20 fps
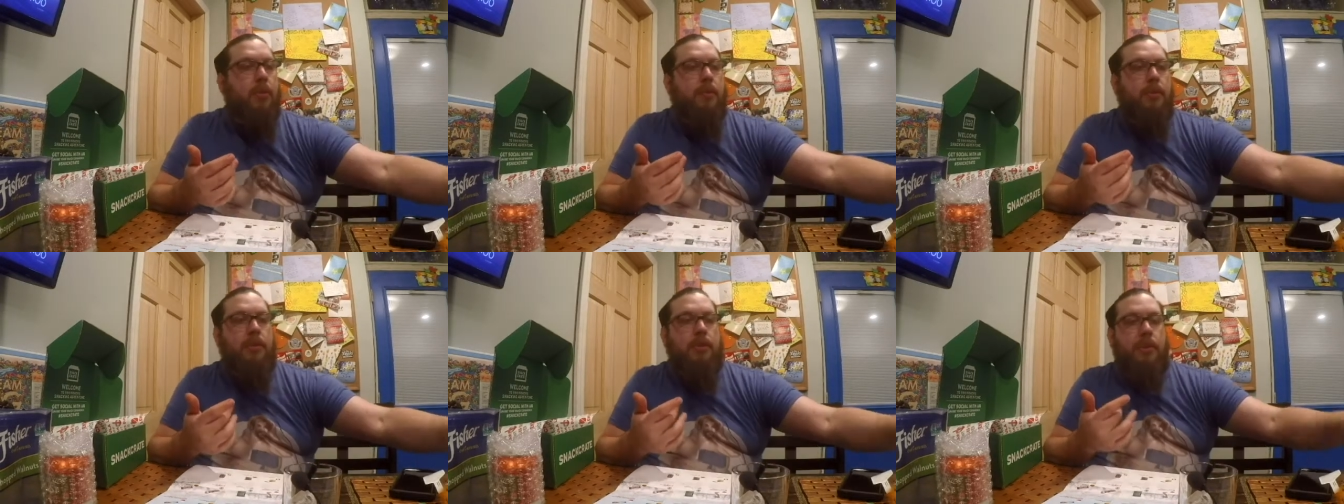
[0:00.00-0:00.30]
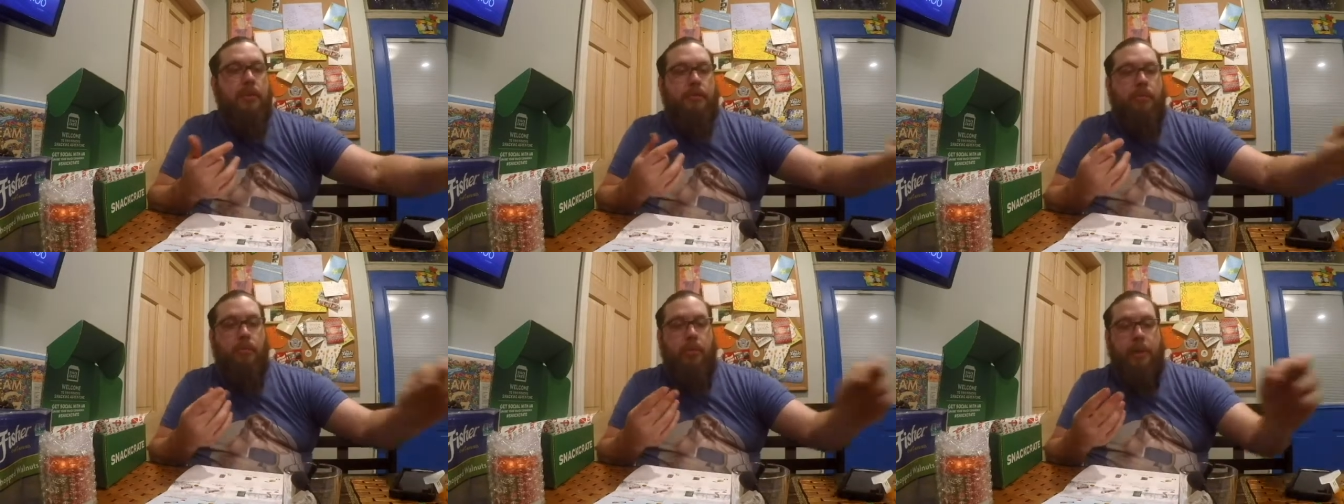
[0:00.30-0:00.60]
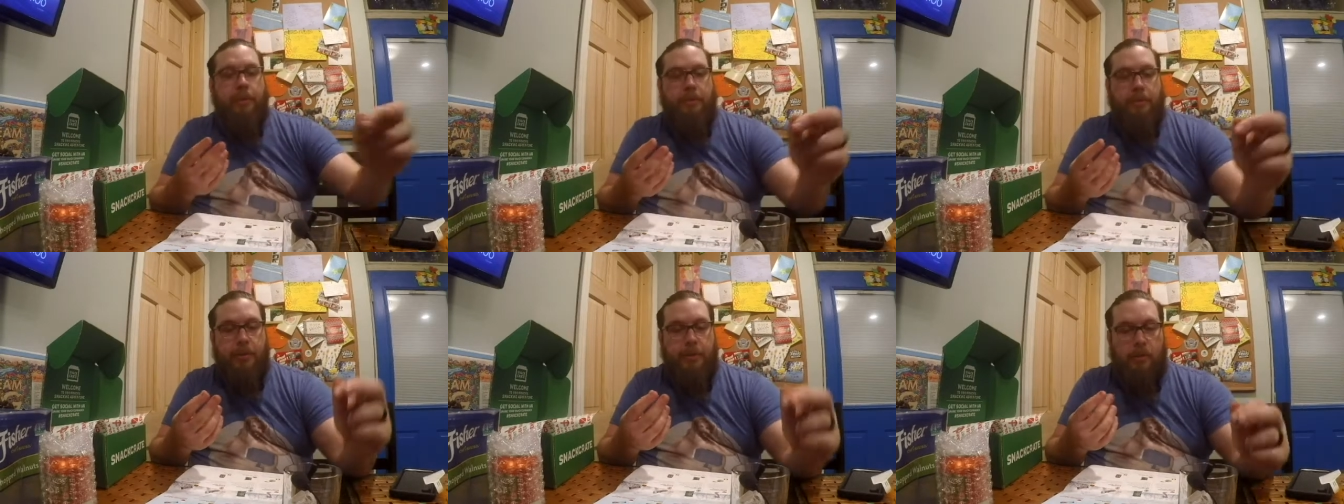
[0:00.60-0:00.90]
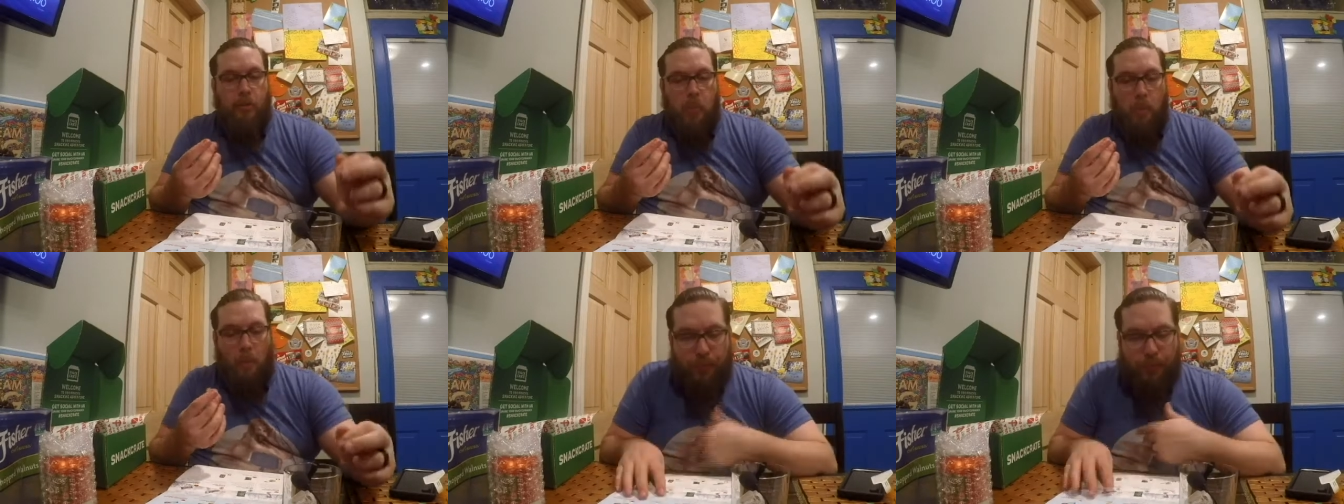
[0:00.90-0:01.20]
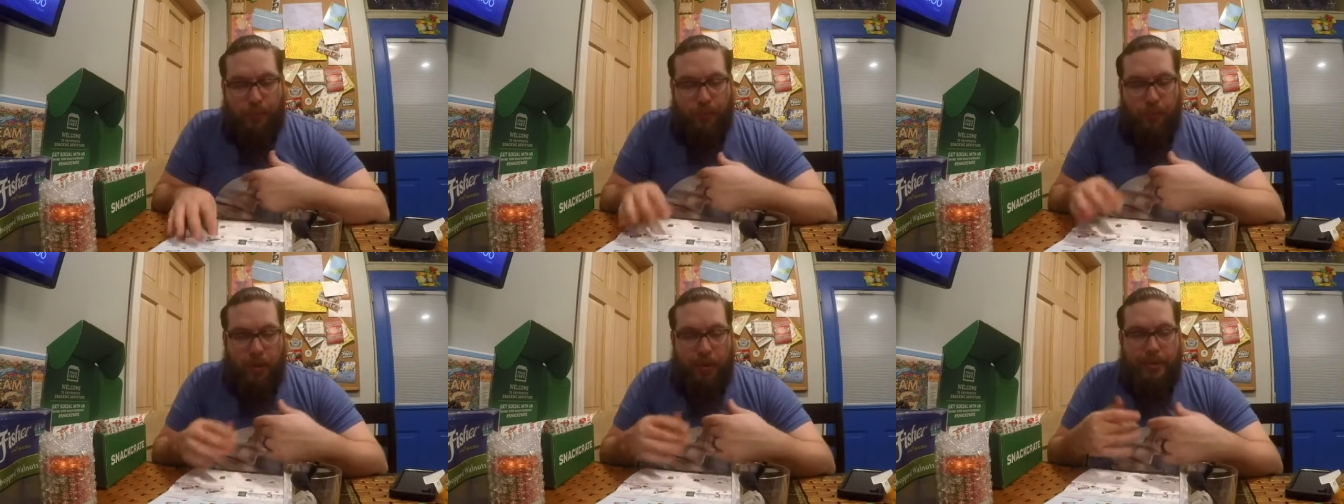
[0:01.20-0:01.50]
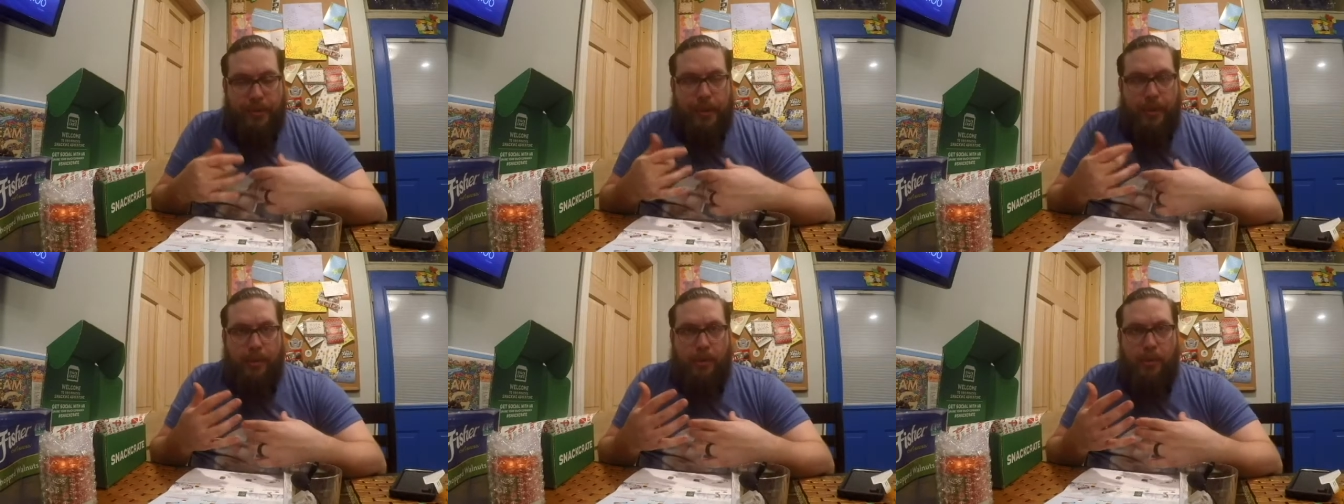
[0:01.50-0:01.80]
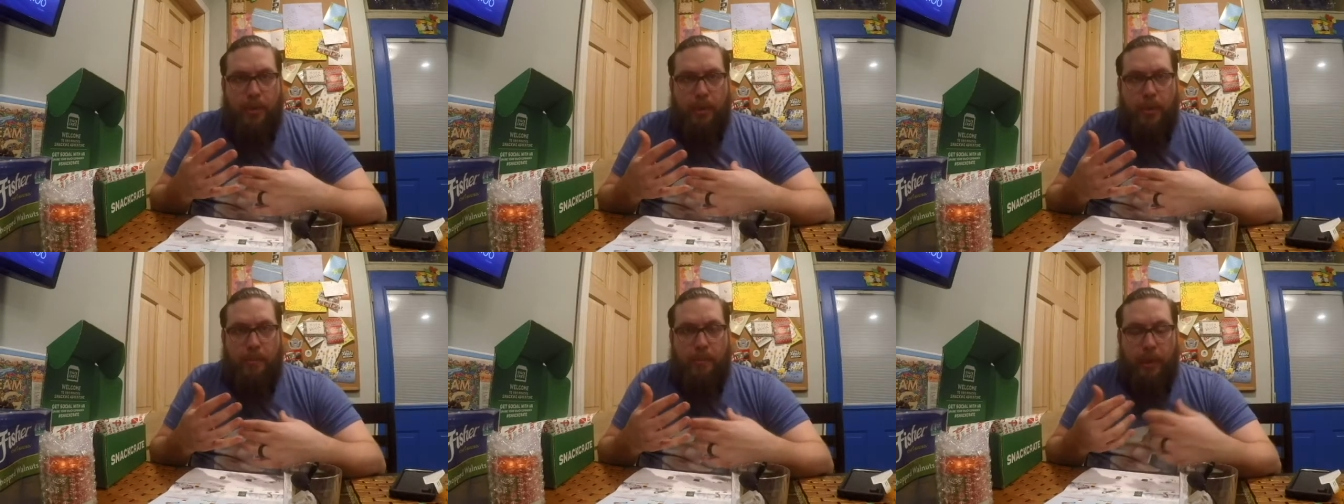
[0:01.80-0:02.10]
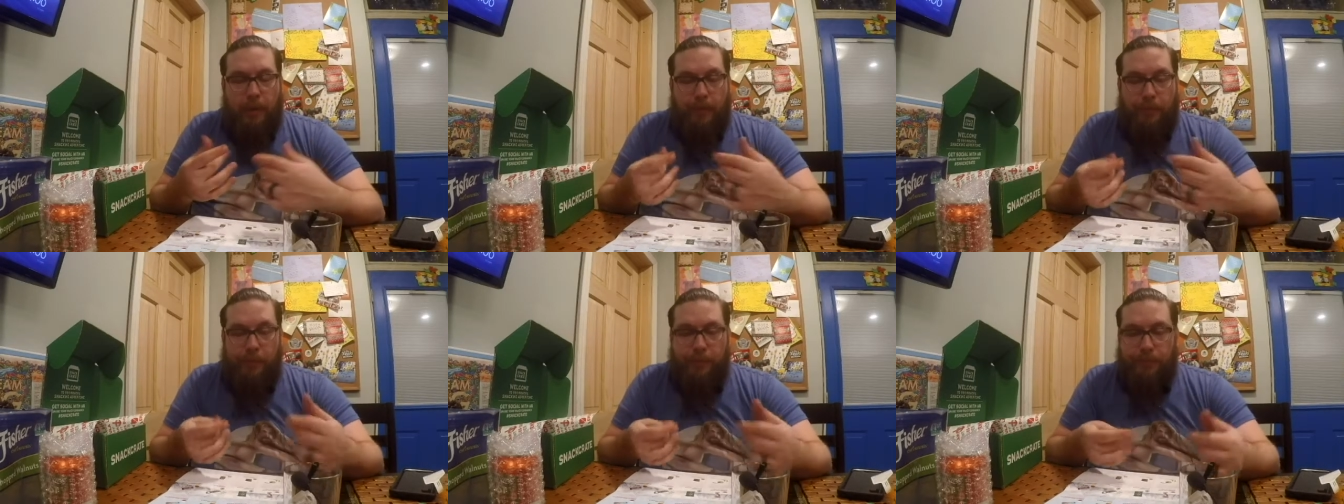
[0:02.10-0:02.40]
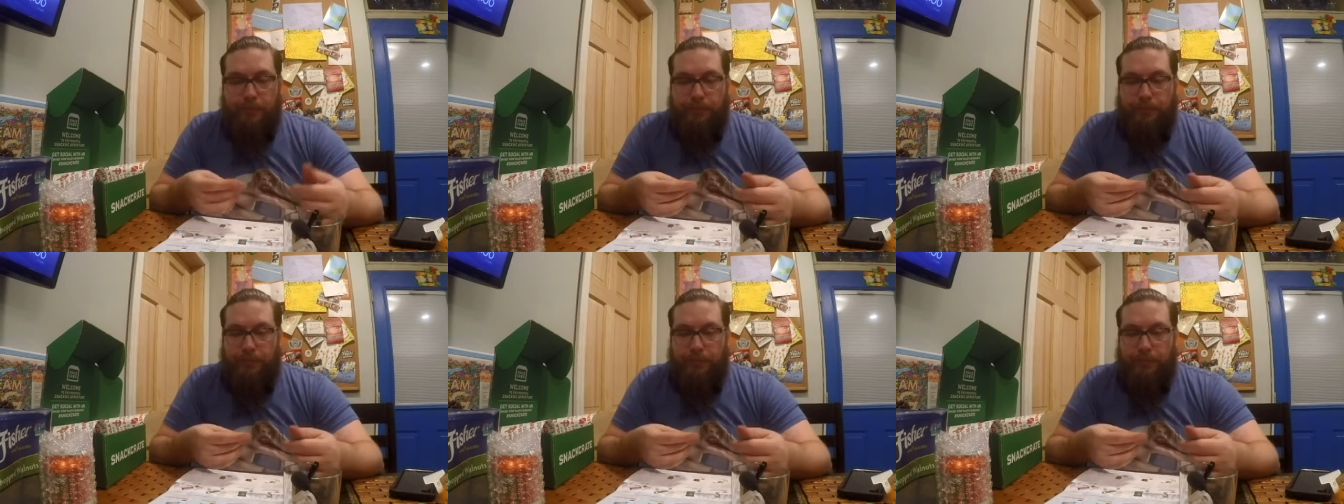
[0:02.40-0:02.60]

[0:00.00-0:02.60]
Instead of a wafer, it's that corn puff.